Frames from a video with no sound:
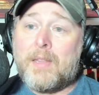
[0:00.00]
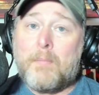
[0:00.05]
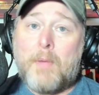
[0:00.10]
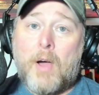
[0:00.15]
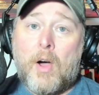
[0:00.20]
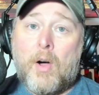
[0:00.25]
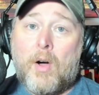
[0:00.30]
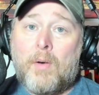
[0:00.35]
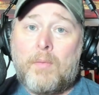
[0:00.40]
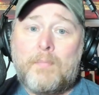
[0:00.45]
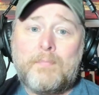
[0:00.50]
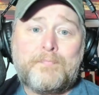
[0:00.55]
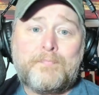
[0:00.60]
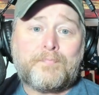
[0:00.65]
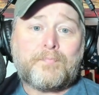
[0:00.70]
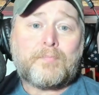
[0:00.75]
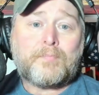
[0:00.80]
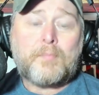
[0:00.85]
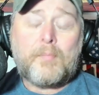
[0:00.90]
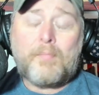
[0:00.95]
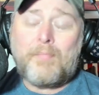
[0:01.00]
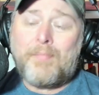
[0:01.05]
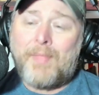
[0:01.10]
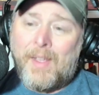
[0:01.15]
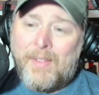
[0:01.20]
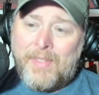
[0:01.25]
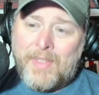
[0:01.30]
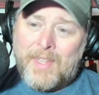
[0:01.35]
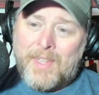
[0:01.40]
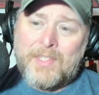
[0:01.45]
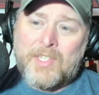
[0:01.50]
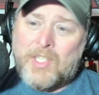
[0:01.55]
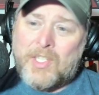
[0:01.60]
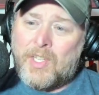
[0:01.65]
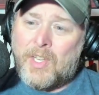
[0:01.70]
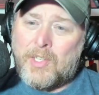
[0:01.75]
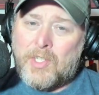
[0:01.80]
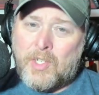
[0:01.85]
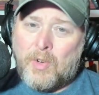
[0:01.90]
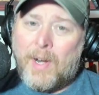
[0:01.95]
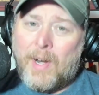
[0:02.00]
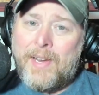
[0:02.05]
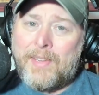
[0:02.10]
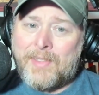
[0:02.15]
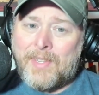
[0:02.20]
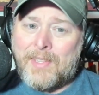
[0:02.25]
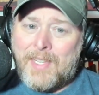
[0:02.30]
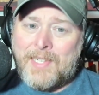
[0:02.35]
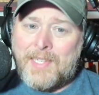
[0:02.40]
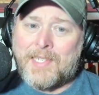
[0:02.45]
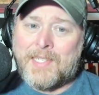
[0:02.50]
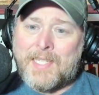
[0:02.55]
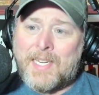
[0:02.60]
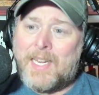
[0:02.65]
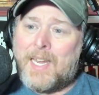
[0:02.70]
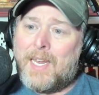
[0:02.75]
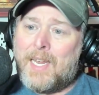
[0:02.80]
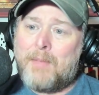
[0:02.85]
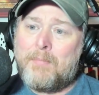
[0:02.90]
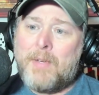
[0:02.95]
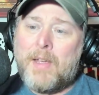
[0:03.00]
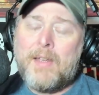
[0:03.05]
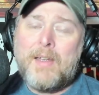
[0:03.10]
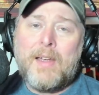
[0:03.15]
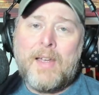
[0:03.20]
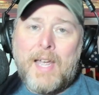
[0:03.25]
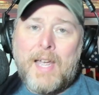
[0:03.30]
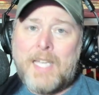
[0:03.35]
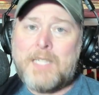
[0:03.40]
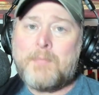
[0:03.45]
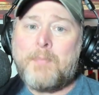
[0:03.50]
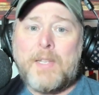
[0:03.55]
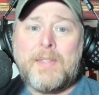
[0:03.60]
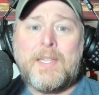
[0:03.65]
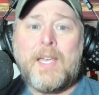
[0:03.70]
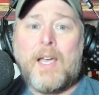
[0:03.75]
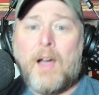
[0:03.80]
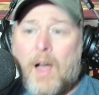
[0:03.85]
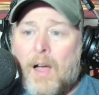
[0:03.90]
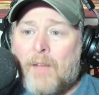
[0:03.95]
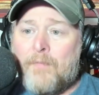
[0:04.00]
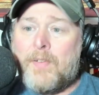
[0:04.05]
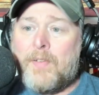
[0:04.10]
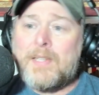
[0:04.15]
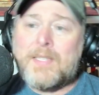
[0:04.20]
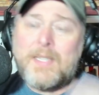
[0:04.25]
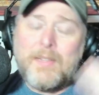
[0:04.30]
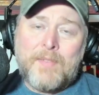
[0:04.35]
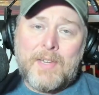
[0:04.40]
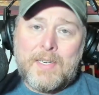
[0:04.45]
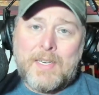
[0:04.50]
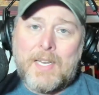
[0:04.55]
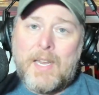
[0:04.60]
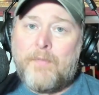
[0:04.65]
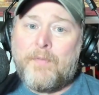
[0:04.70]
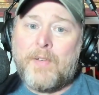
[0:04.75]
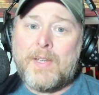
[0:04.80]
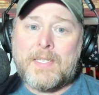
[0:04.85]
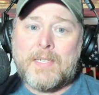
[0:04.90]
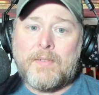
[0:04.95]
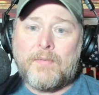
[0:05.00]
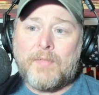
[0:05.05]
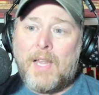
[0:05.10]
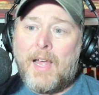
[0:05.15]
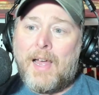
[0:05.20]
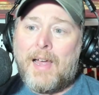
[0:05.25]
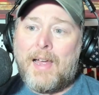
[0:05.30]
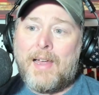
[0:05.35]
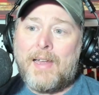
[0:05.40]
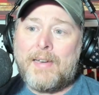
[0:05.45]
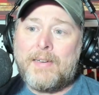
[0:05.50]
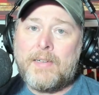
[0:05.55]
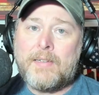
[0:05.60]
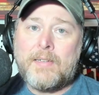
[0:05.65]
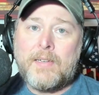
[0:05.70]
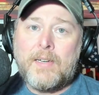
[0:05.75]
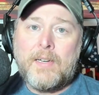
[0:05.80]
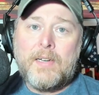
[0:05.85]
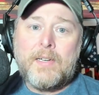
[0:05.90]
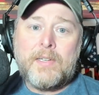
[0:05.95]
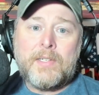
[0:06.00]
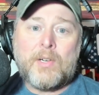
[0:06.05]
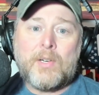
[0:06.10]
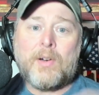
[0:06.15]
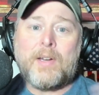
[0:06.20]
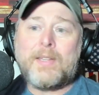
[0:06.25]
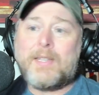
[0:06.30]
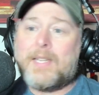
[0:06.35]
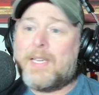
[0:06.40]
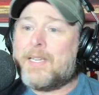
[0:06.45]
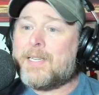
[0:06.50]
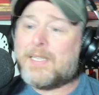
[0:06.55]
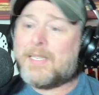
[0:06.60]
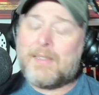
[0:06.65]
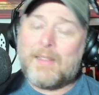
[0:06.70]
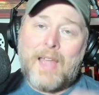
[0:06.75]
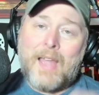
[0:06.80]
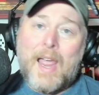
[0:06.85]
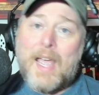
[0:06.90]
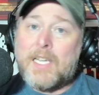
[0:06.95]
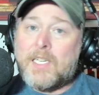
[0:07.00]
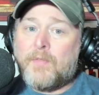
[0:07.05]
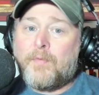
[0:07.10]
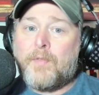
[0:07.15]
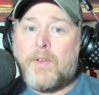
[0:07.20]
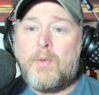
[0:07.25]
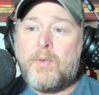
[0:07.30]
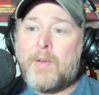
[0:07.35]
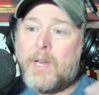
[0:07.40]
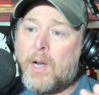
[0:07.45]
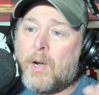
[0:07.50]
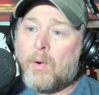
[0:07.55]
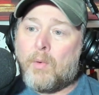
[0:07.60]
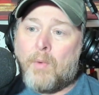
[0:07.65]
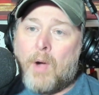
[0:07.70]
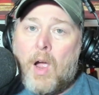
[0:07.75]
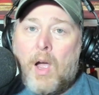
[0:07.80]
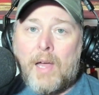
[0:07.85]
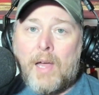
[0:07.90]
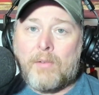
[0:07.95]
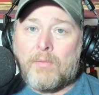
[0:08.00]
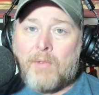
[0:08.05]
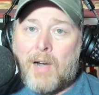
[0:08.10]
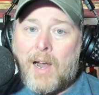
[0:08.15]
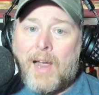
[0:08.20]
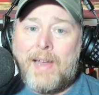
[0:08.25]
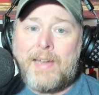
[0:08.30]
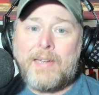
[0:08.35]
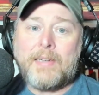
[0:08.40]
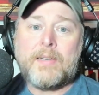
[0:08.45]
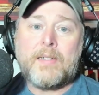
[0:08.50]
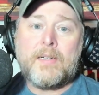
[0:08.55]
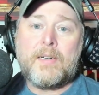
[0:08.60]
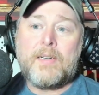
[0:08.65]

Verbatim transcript: the ball. The, the strength of this team has been the offensive and defensive line during this last few year run, right?